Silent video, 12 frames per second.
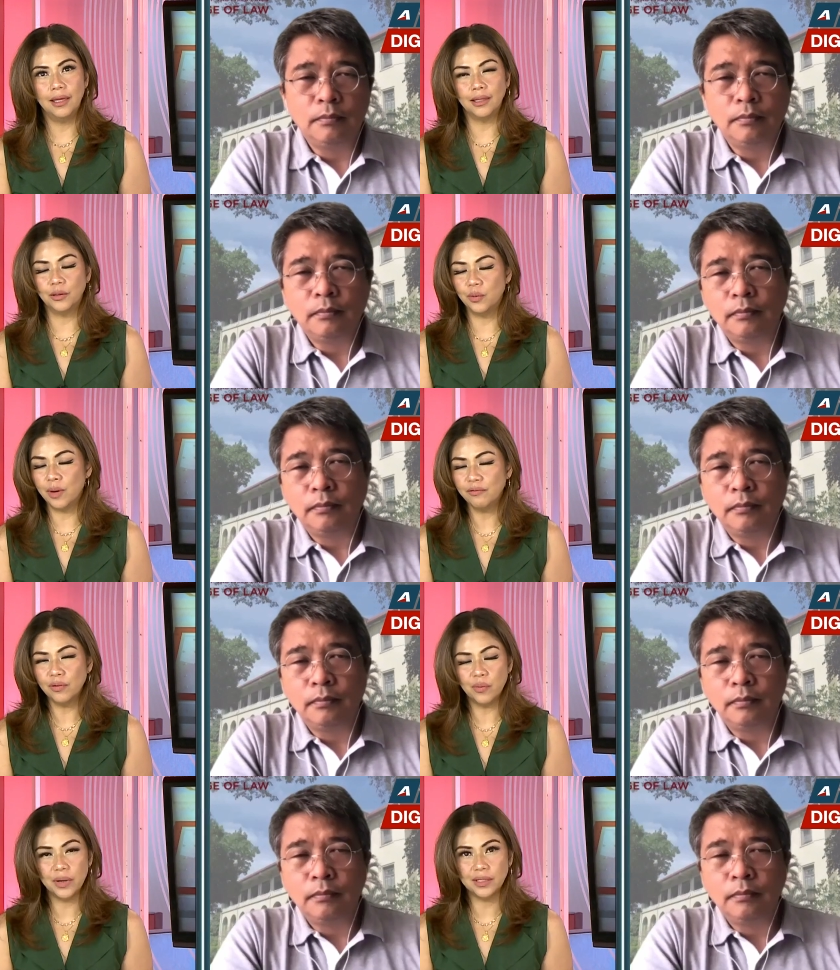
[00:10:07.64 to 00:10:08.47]
Speaker 1: that
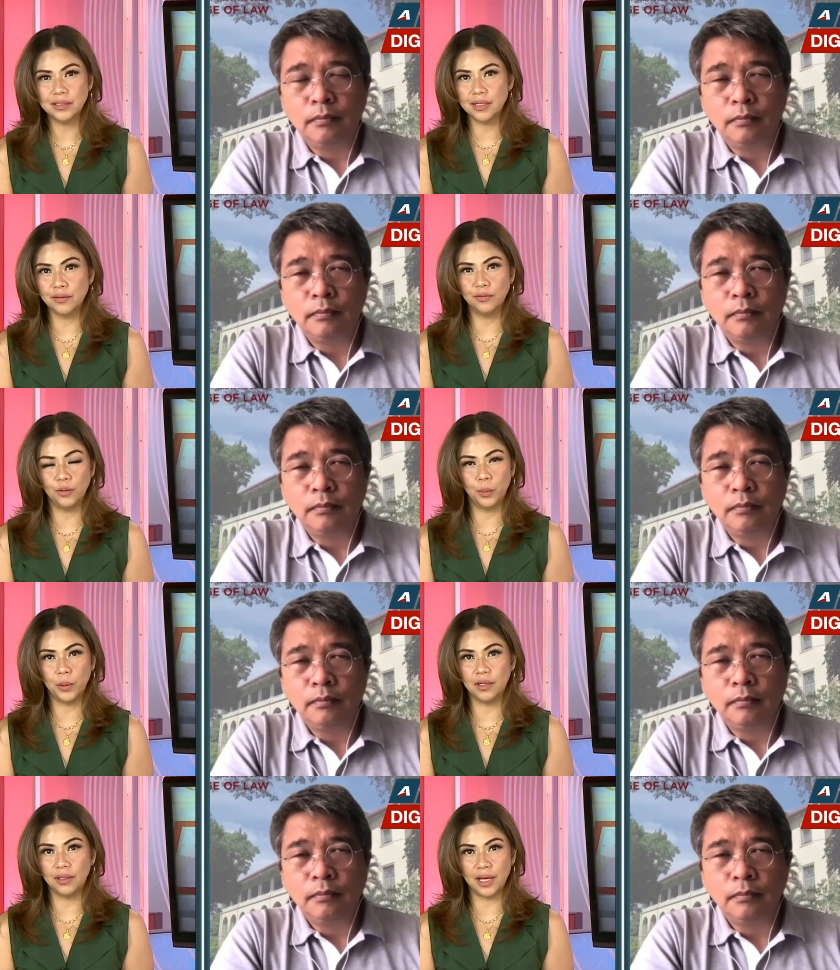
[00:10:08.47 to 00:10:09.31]
whoever wins in the
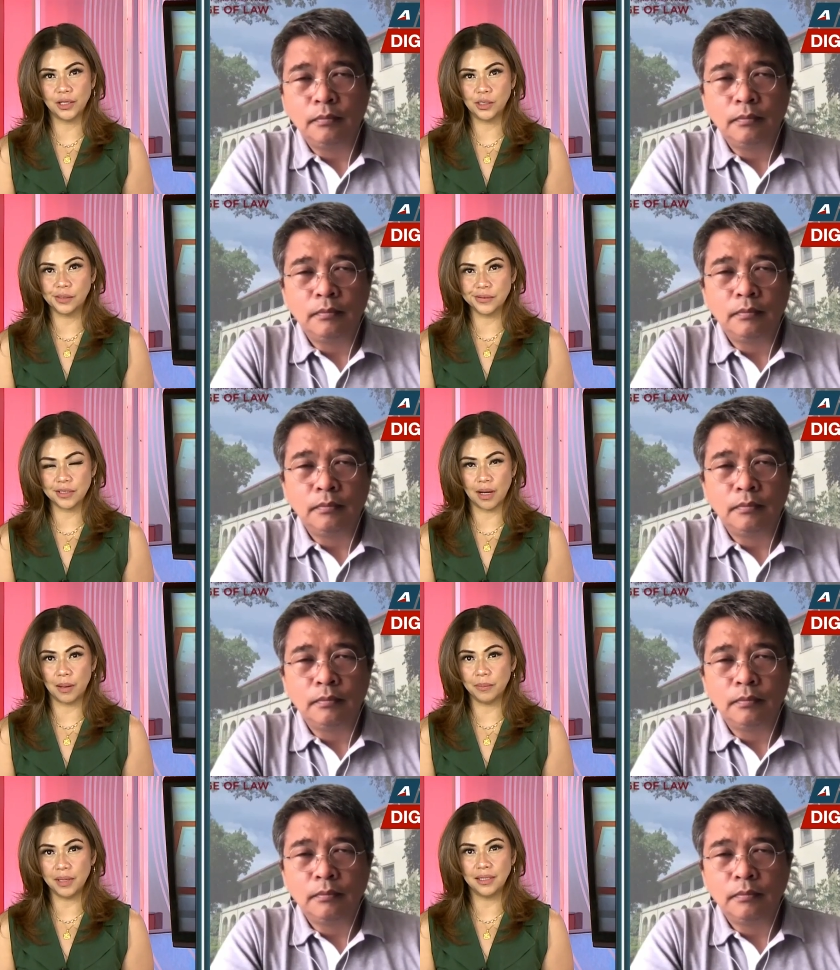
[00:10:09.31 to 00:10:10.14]
Philippine elections
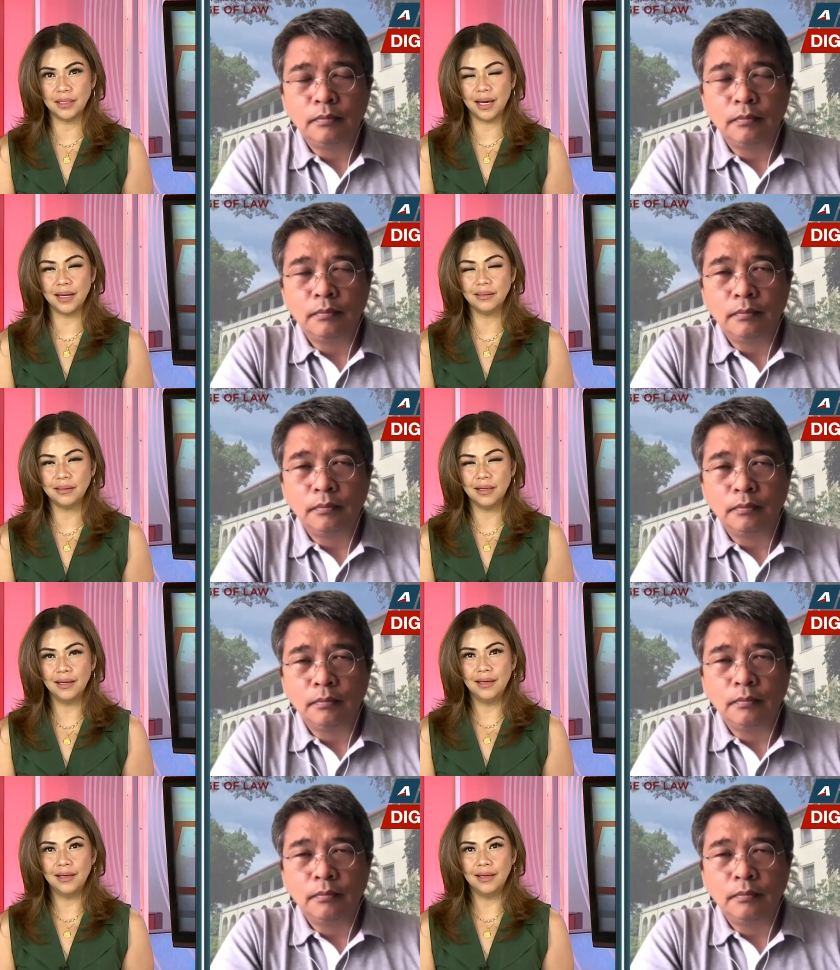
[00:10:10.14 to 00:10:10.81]
come May ninth,